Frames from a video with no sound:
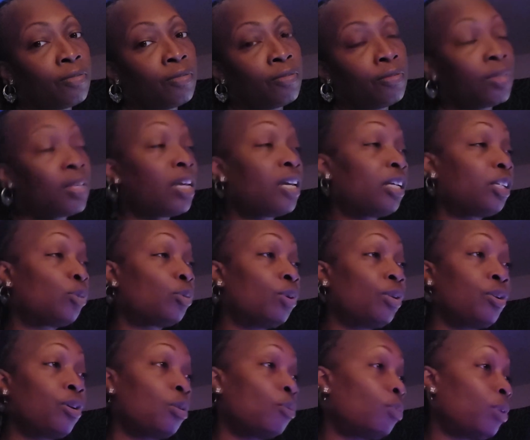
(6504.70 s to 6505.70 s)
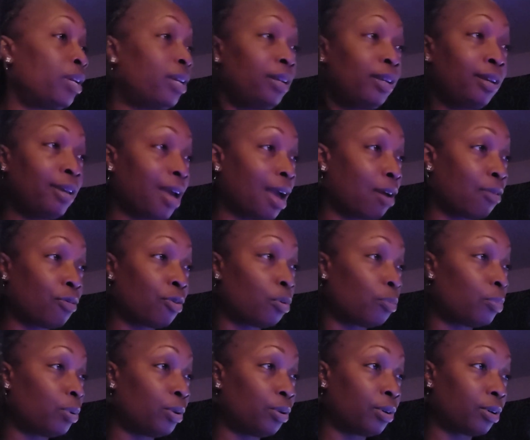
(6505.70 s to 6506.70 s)
Things we know, we ain't get out no
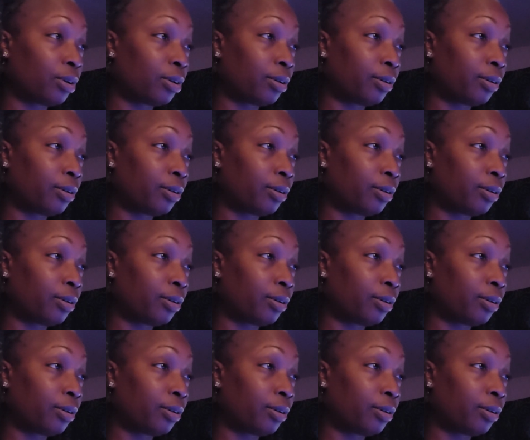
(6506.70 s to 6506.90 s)
book.